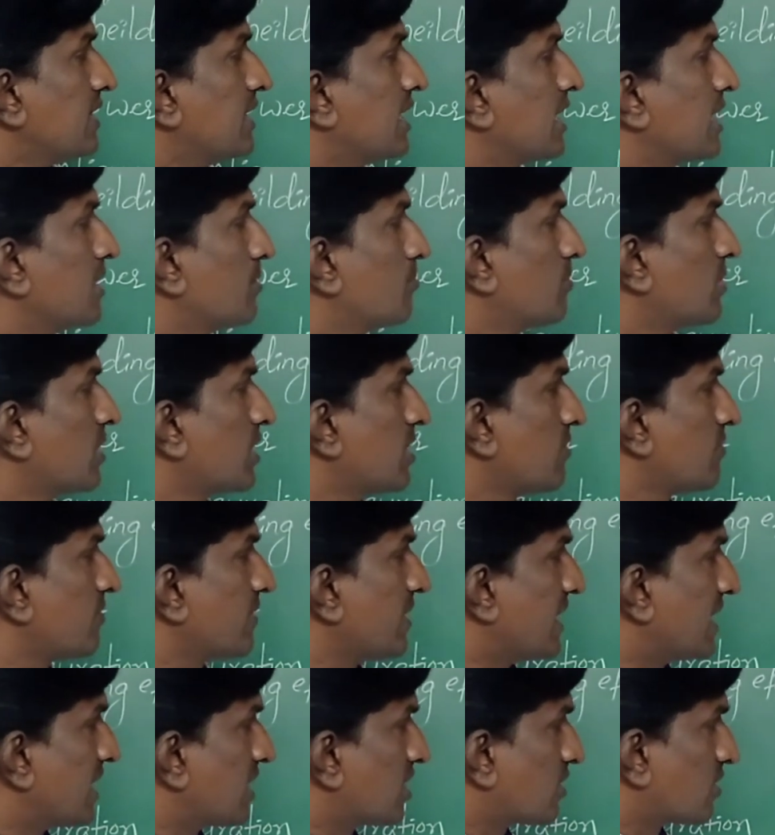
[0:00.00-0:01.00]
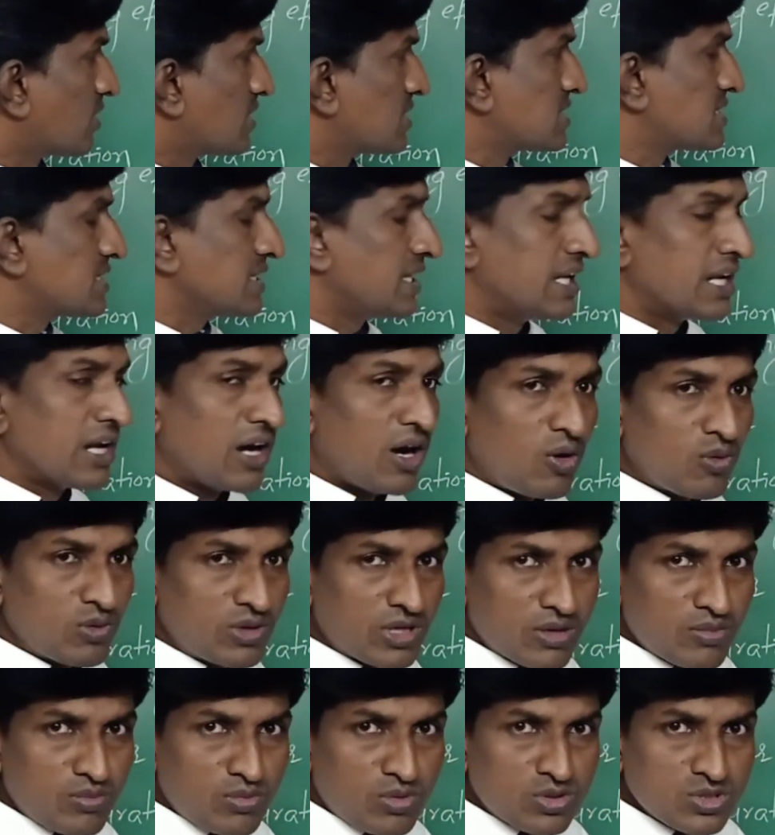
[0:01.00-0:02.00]
the number of electrons in
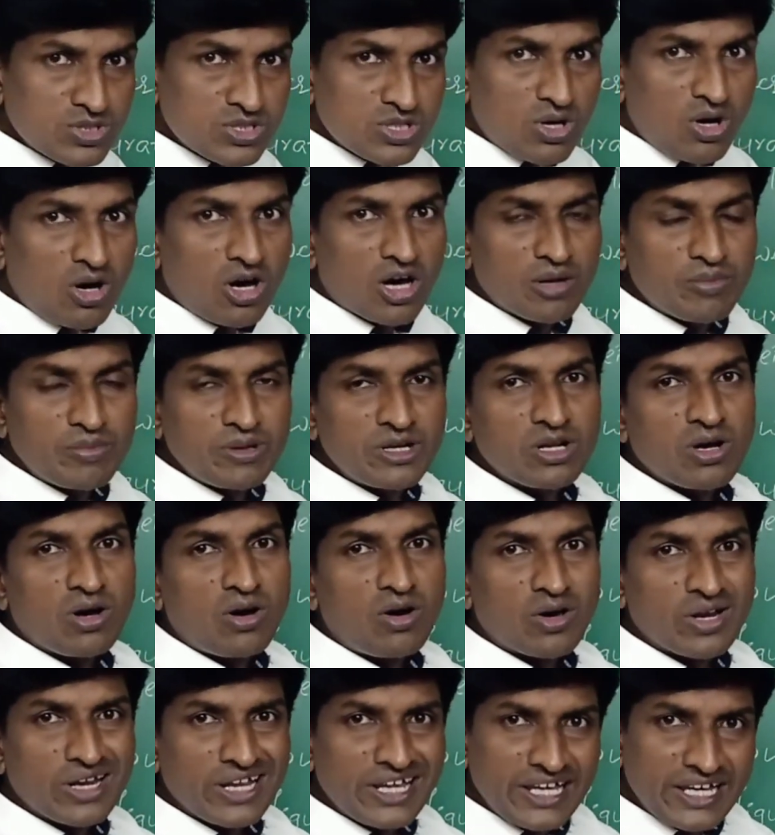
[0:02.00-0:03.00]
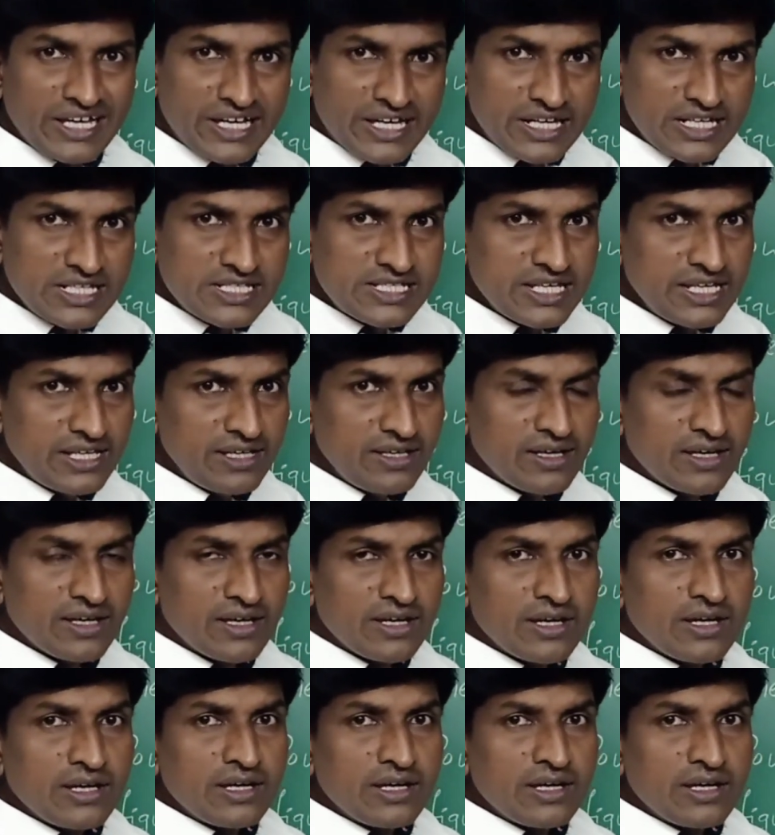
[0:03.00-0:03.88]
outermost orbit are increasing.